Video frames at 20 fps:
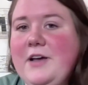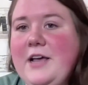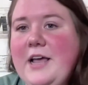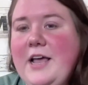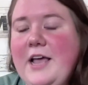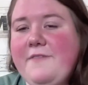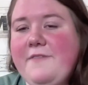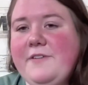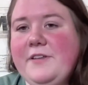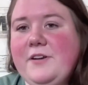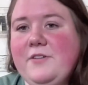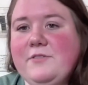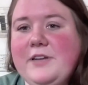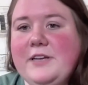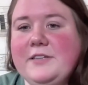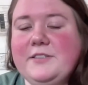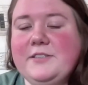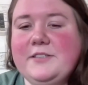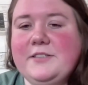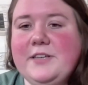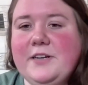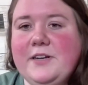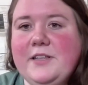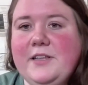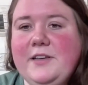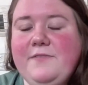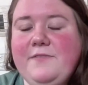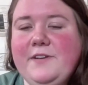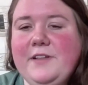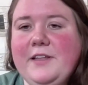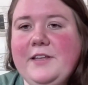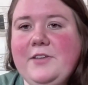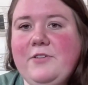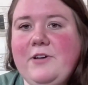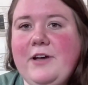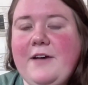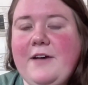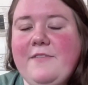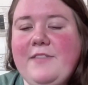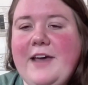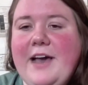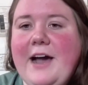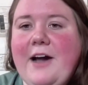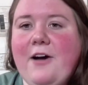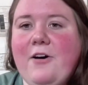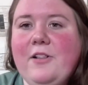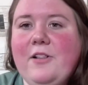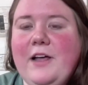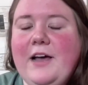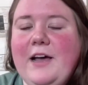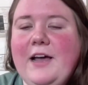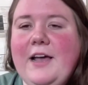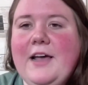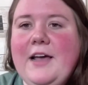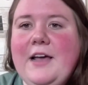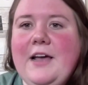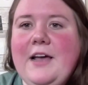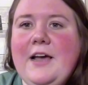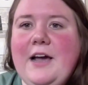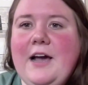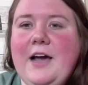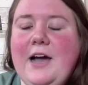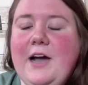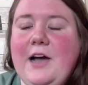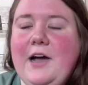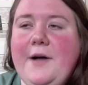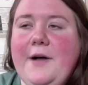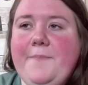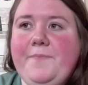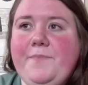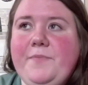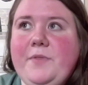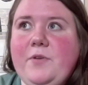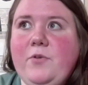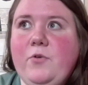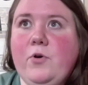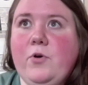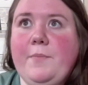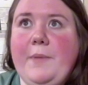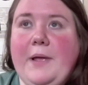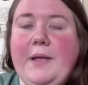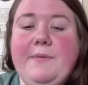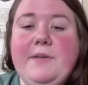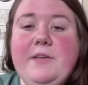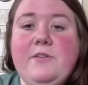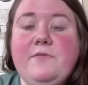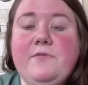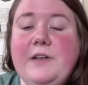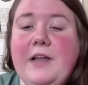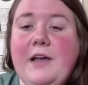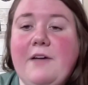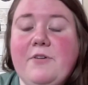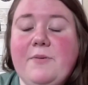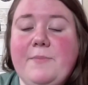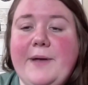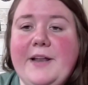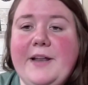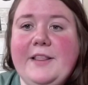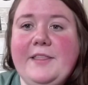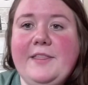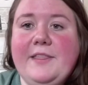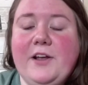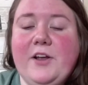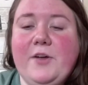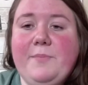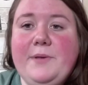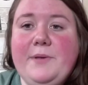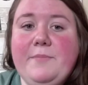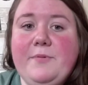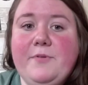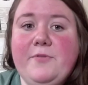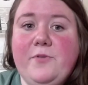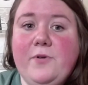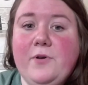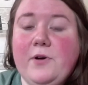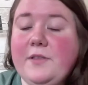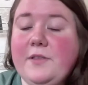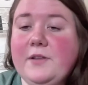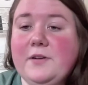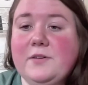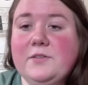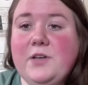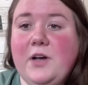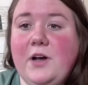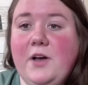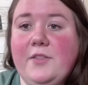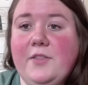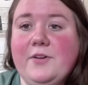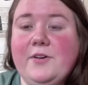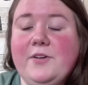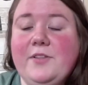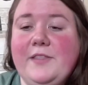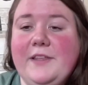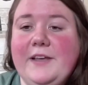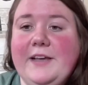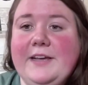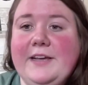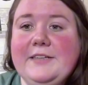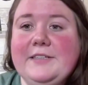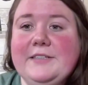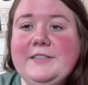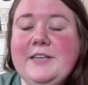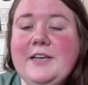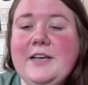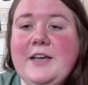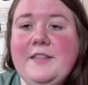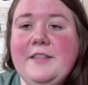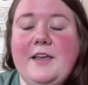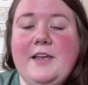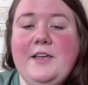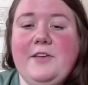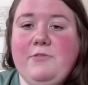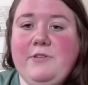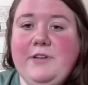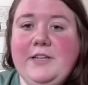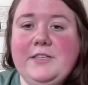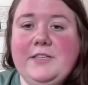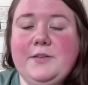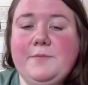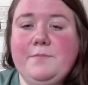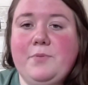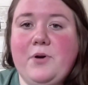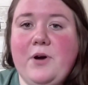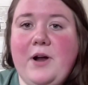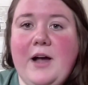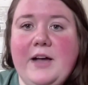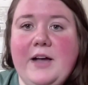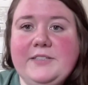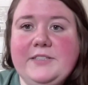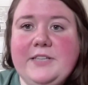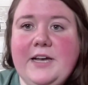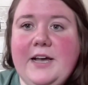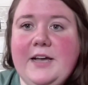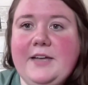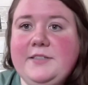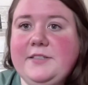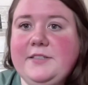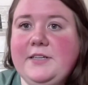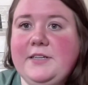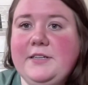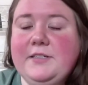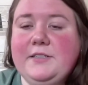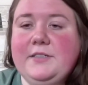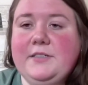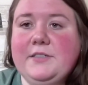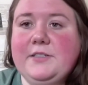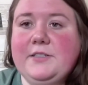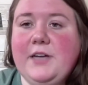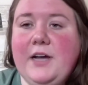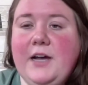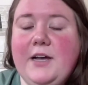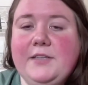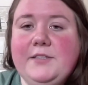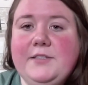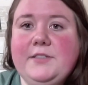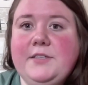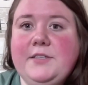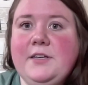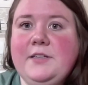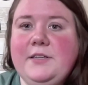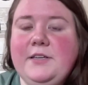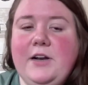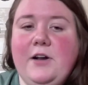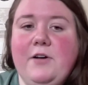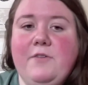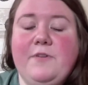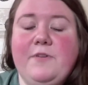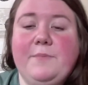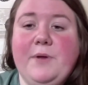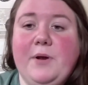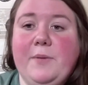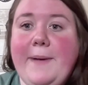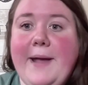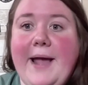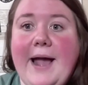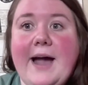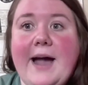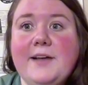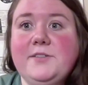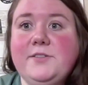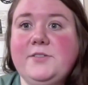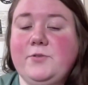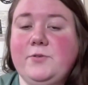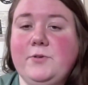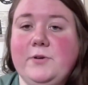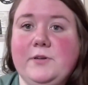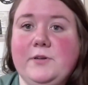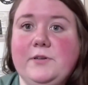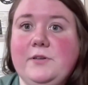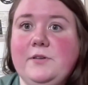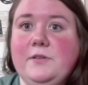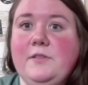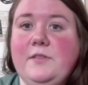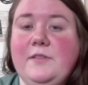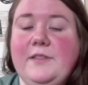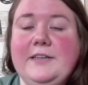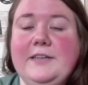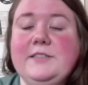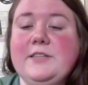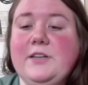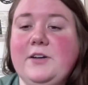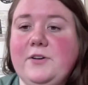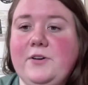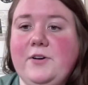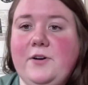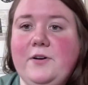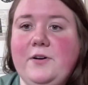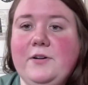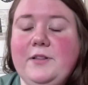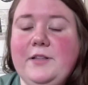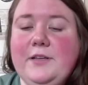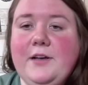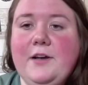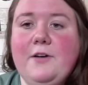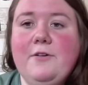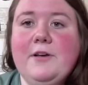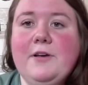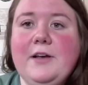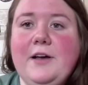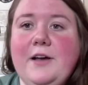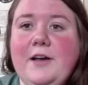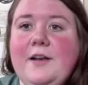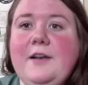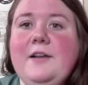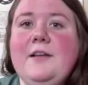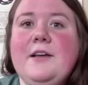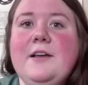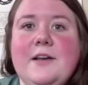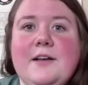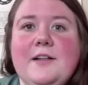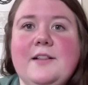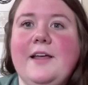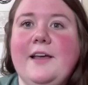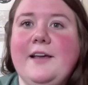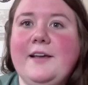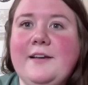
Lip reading: don't necessarily feel like you have the outlet, or maybe you've never been in therapy before and there's other things that you need to process and discuss, from your past or things that are currently going on, like